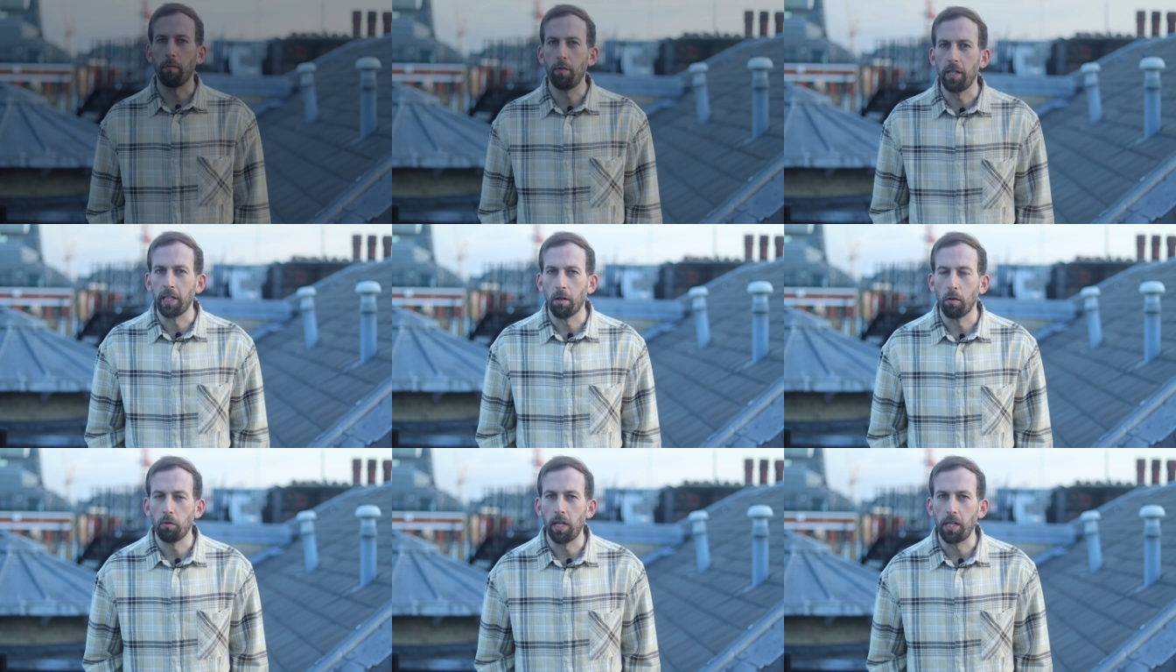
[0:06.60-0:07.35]
quick
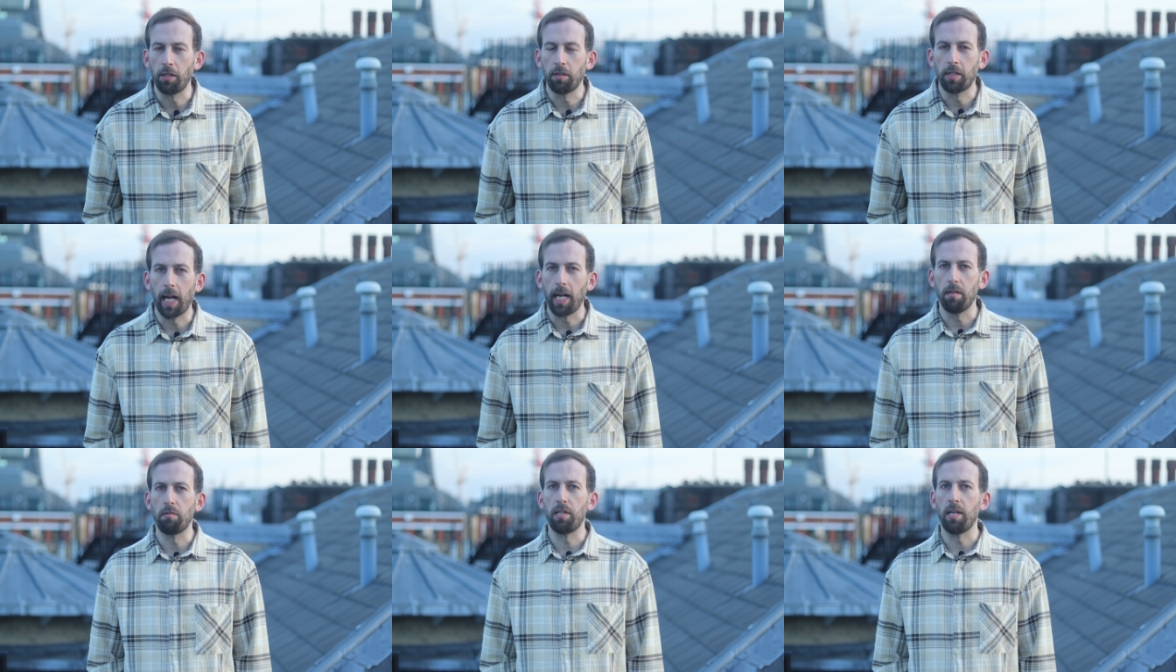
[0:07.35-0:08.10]
video, a really good
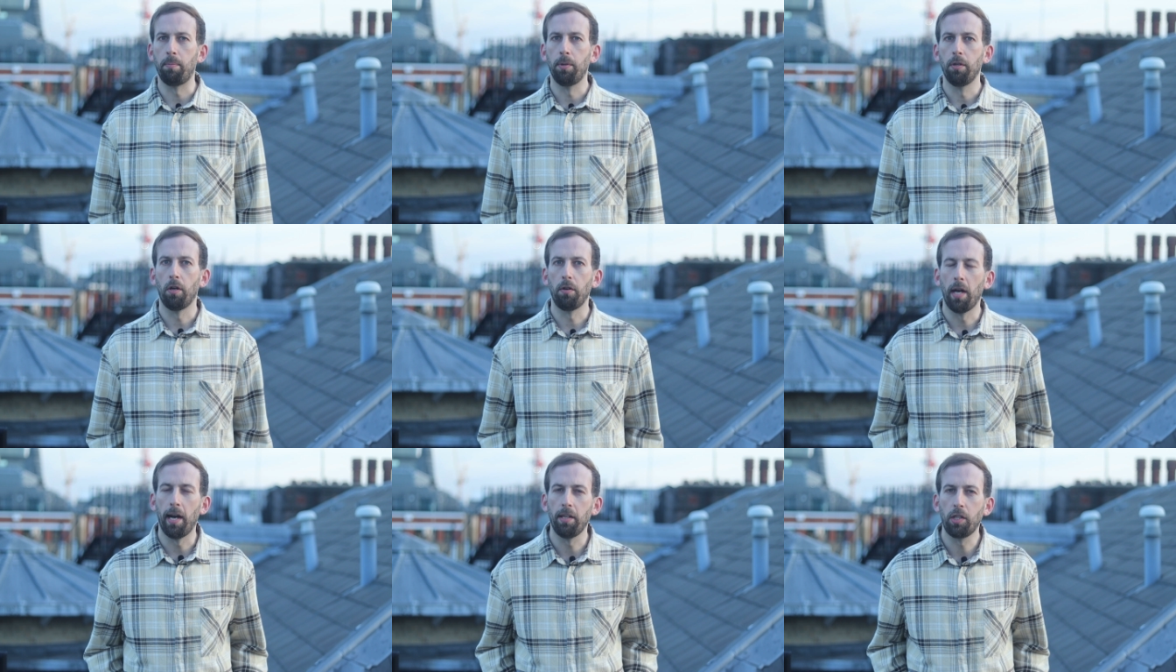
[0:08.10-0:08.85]
dating tip
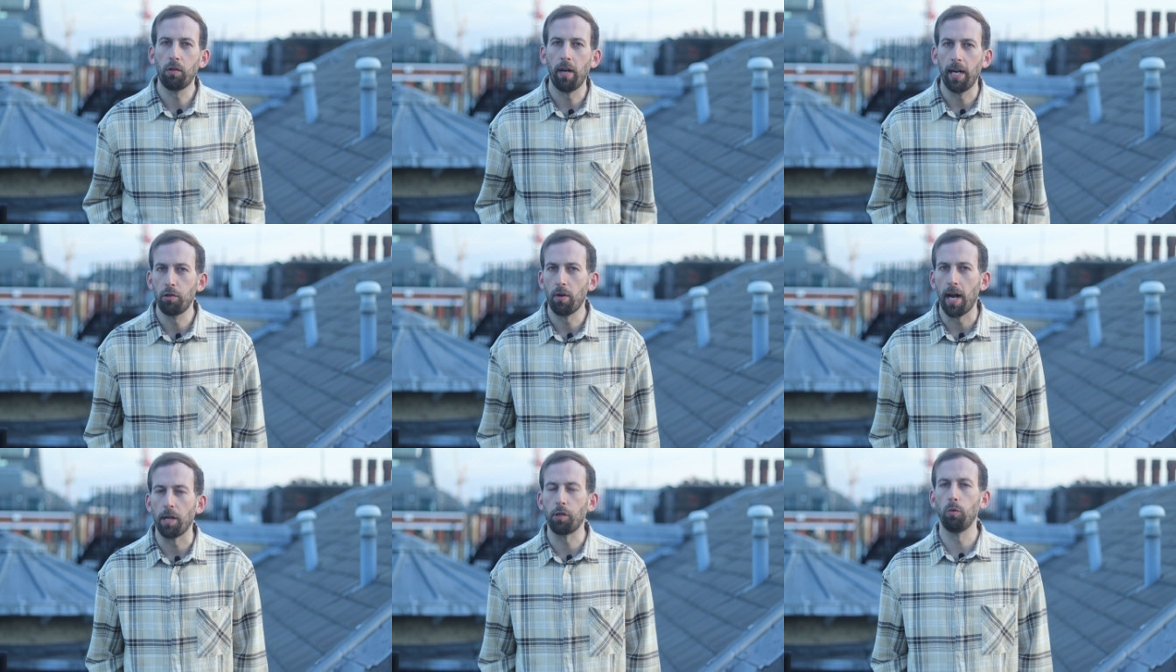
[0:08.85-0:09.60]
on how to create
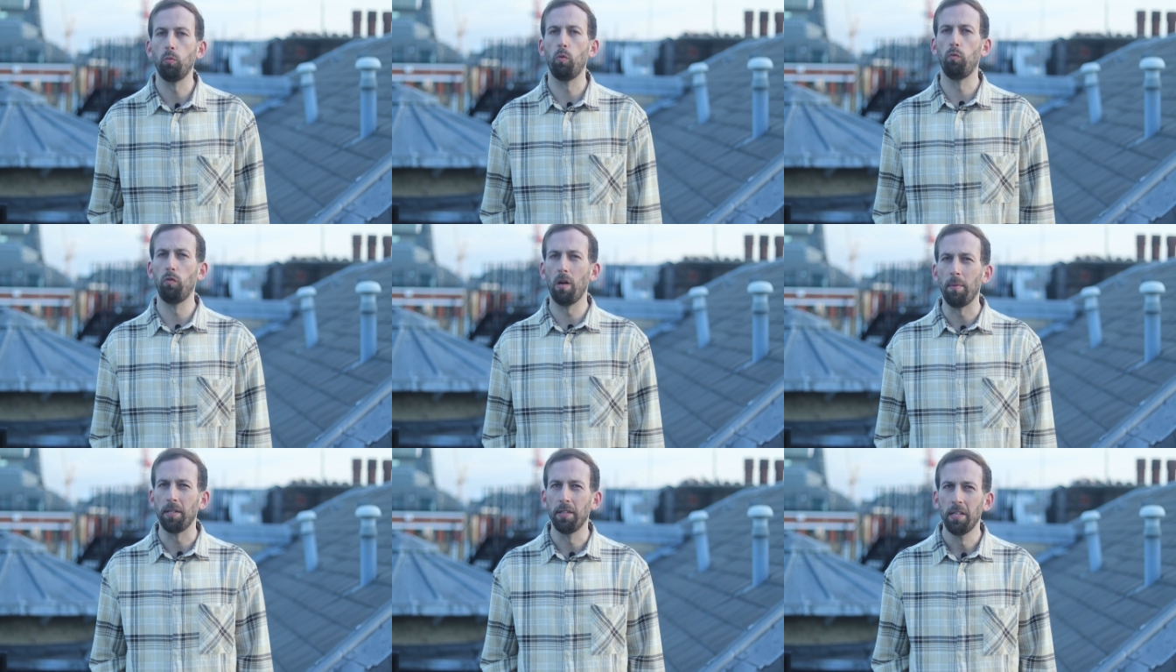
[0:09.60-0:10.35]
attraction with
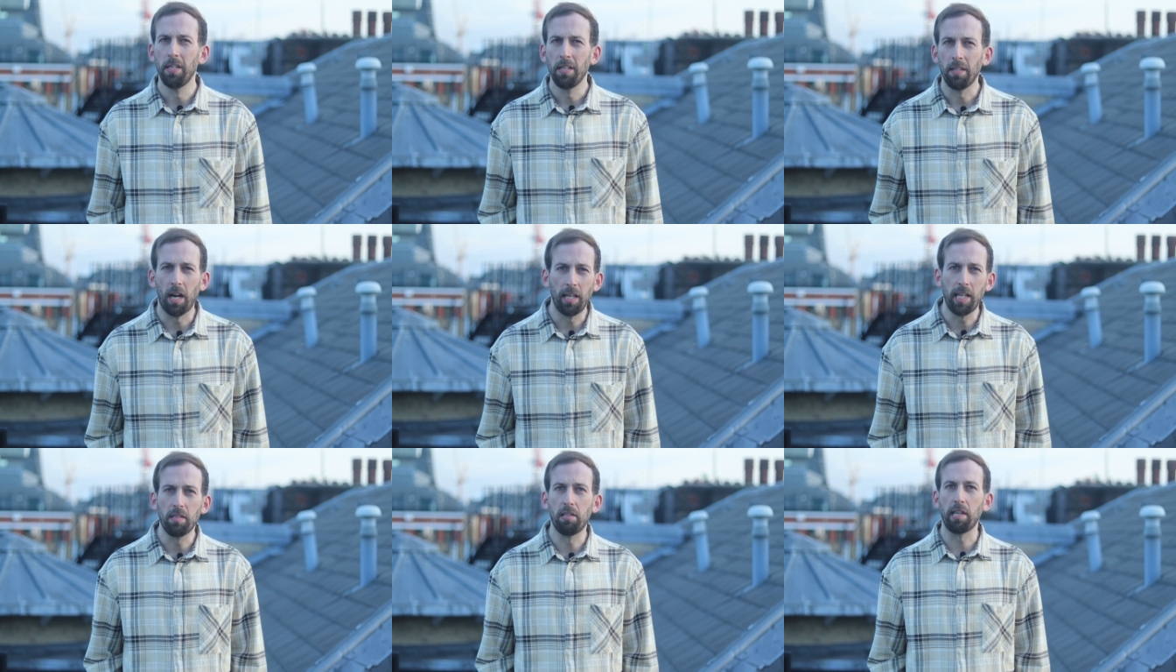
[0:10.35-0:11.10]
women. Now
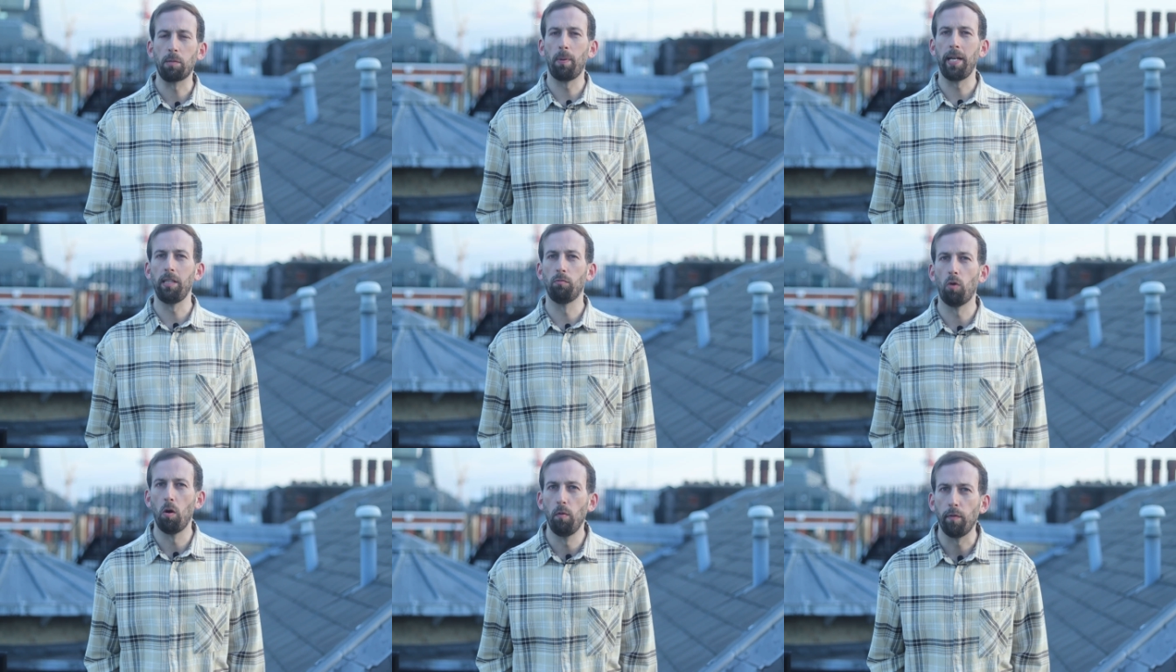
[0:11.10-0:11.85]
I need to explain
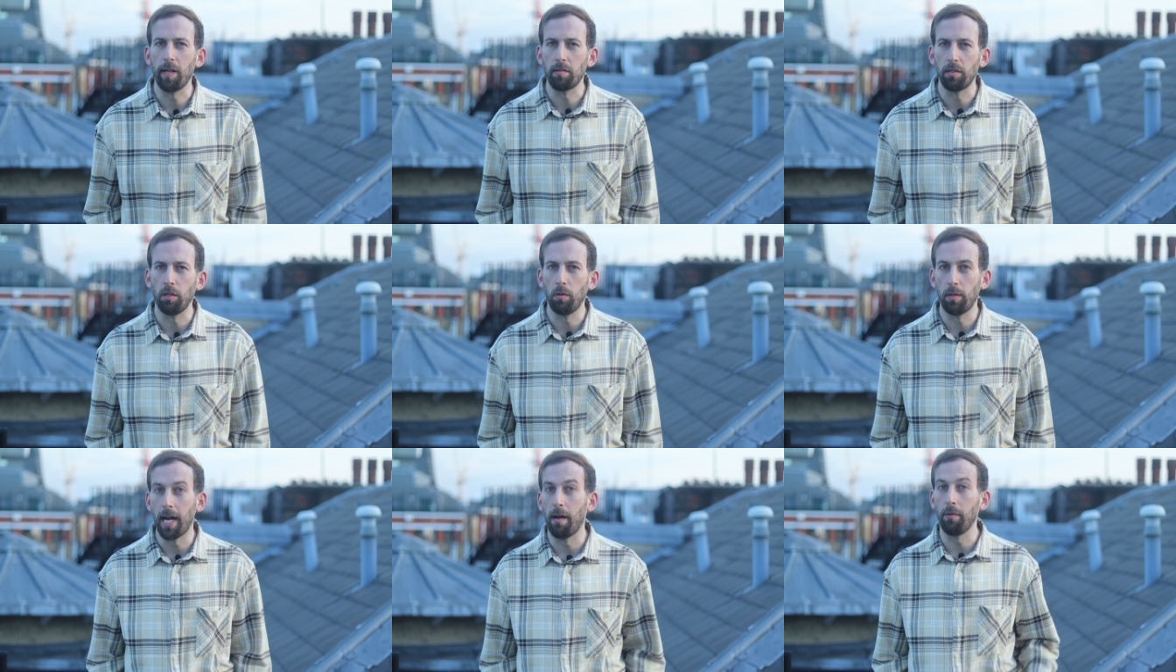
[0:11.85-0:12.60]
the wrong thing to
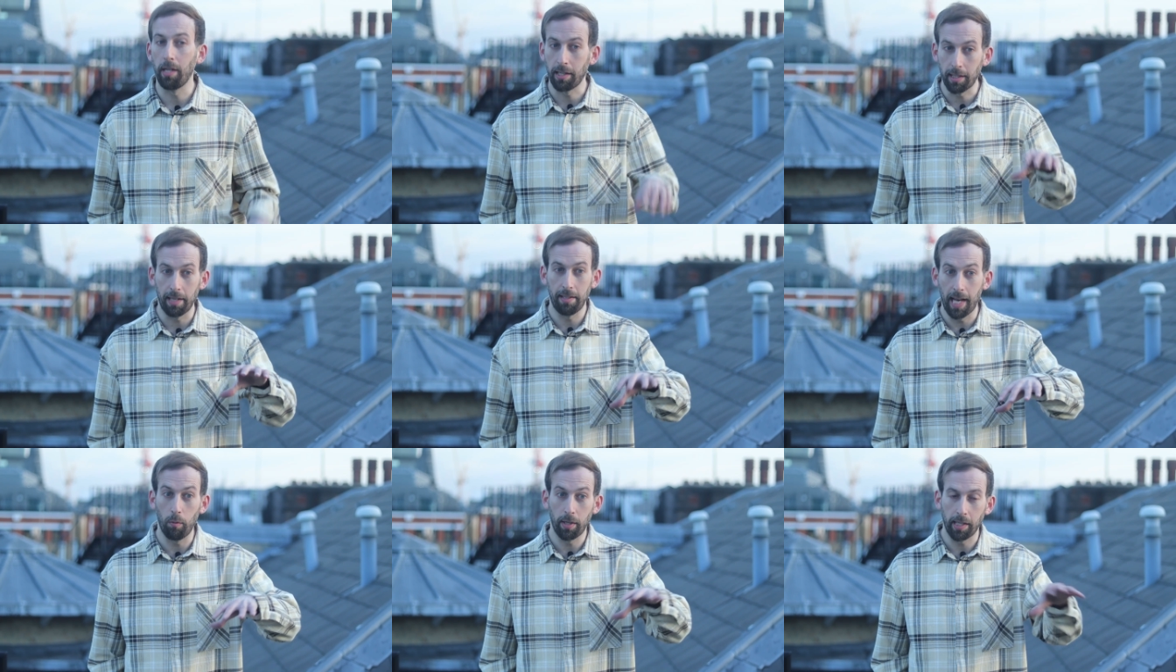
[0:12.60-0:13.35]
do that would
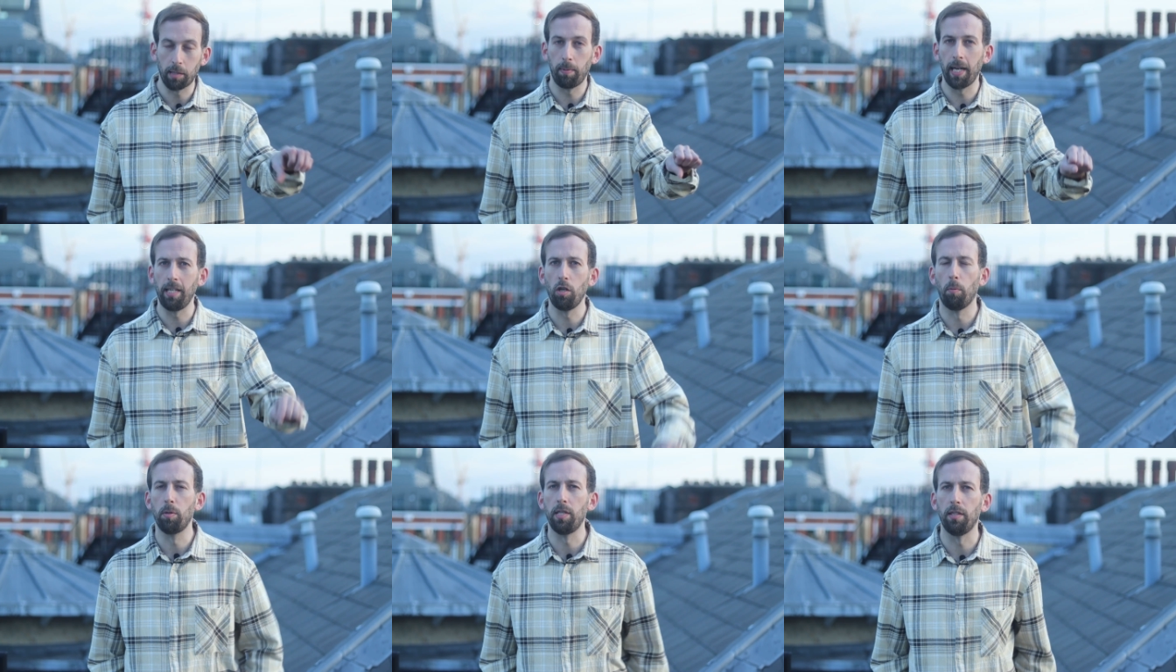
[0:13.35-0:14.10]
and that would explain
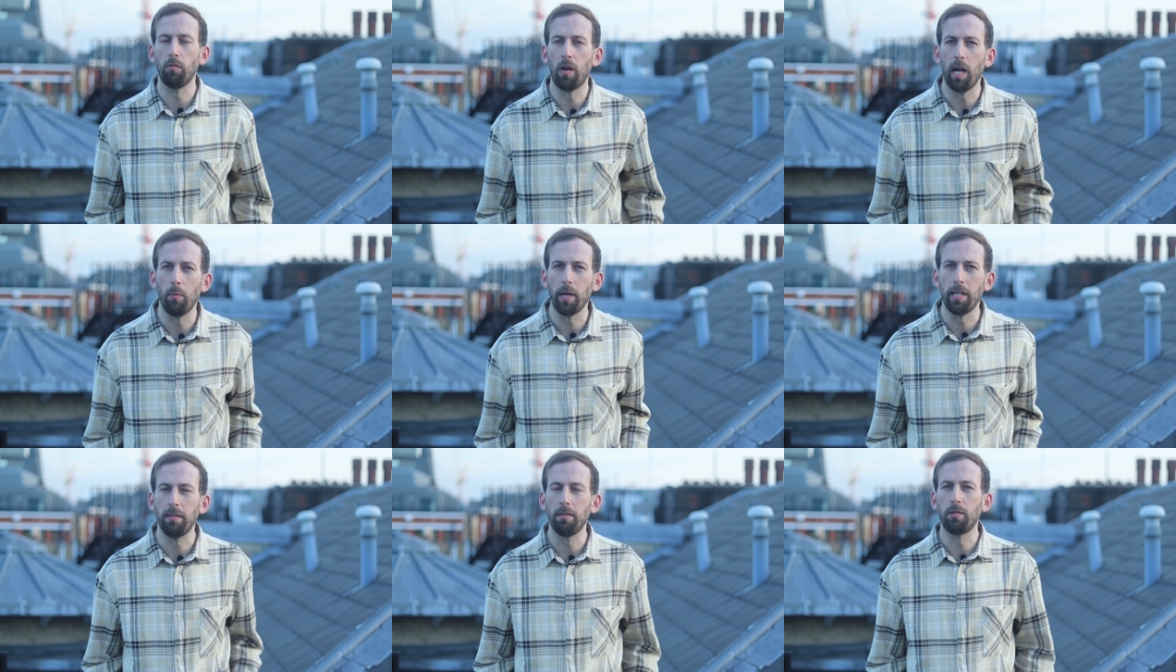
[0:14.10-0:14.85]
the opposite the right
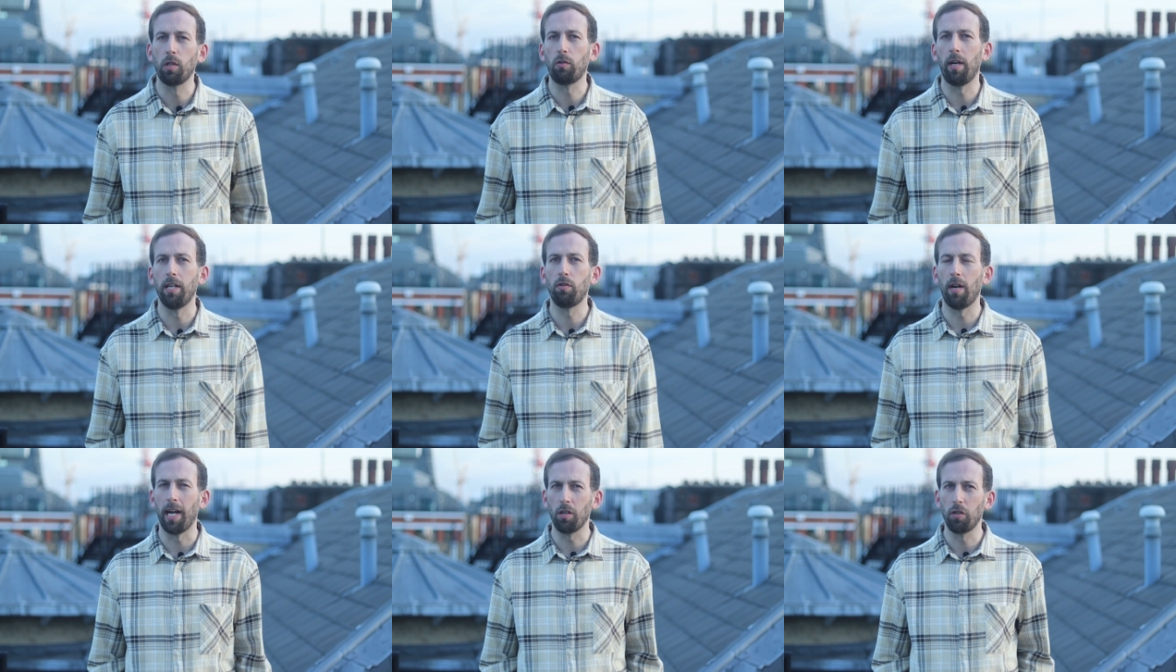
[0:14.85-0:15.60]
way to create
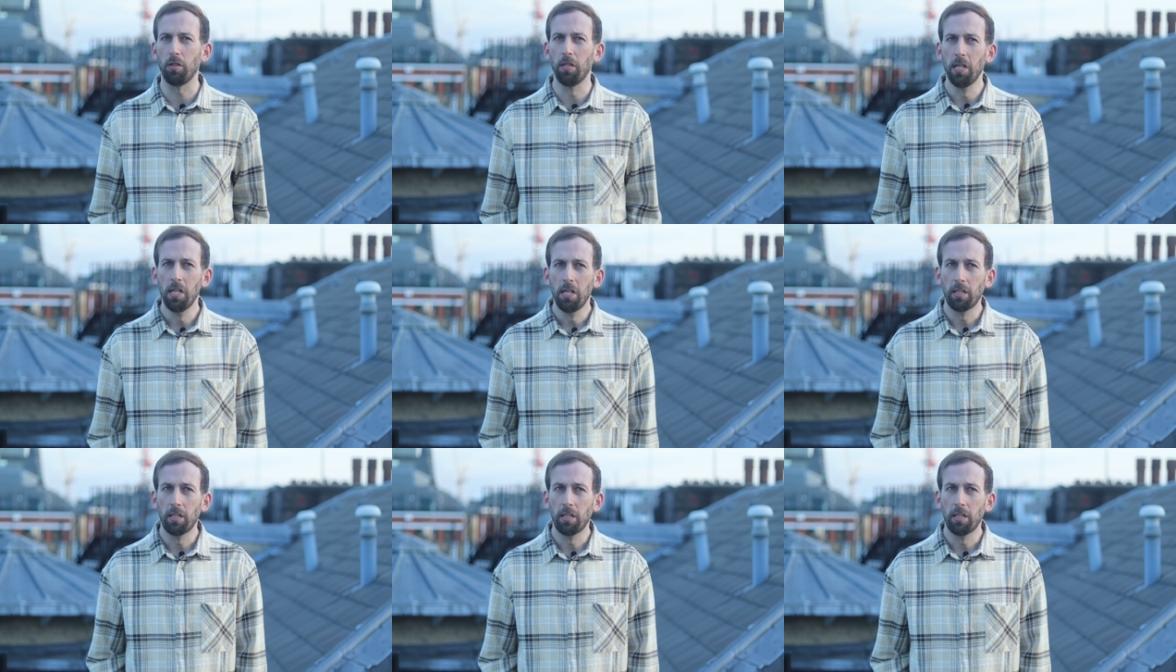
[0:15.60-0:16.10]
attraction.